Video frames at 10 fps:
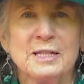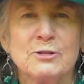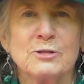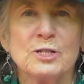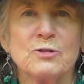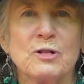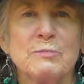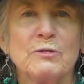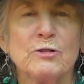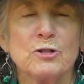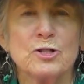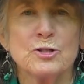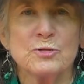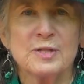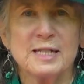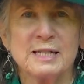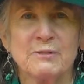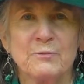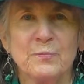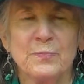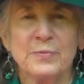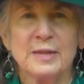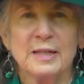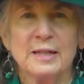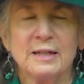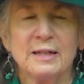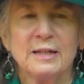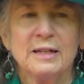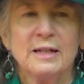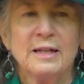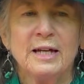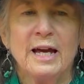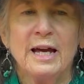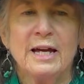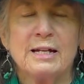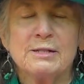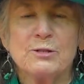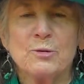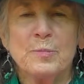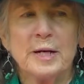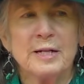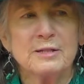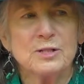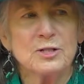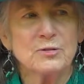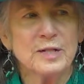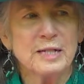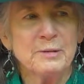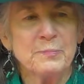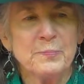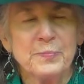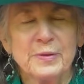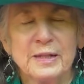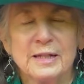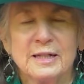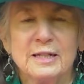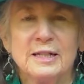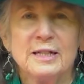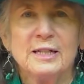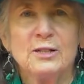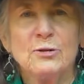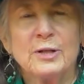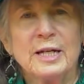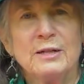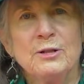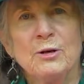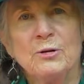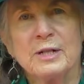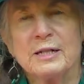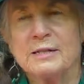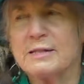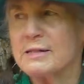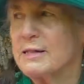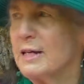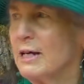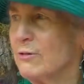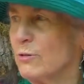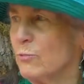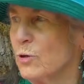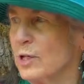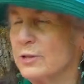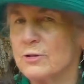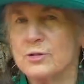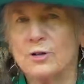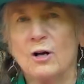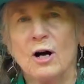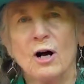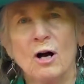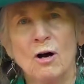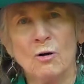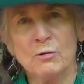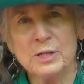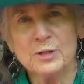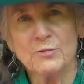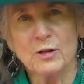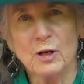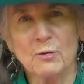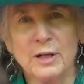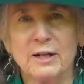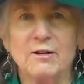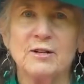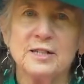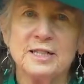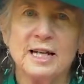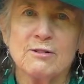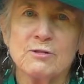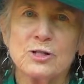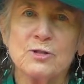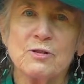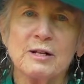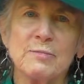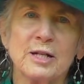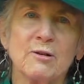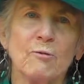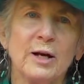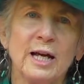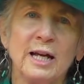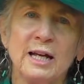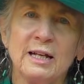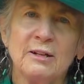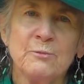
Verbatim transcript: to a stream of your choosing. As you're by the stream, you can notice how the waters are always flowing on downstream and away.